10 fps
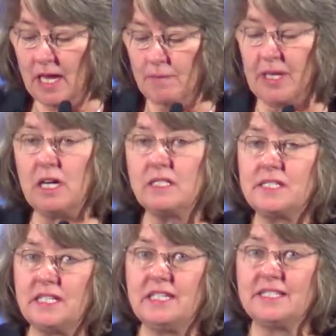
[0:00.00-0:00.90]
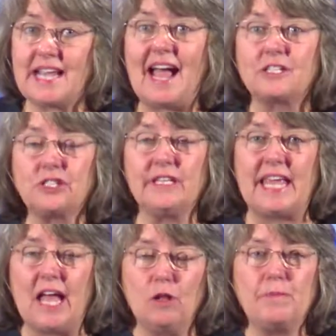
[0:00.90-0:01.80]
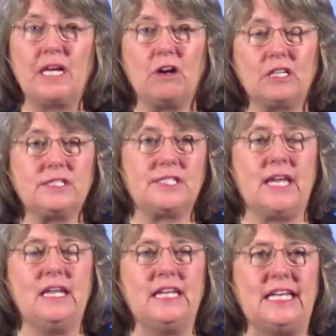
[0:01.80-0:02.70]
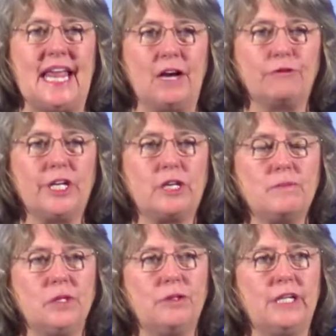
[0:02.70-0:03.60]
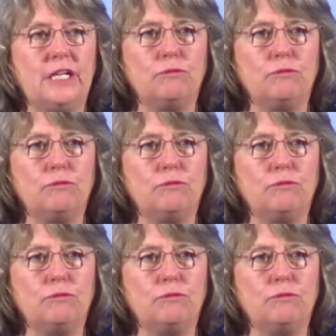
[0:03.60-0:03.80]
because it is actually helping our state in every community,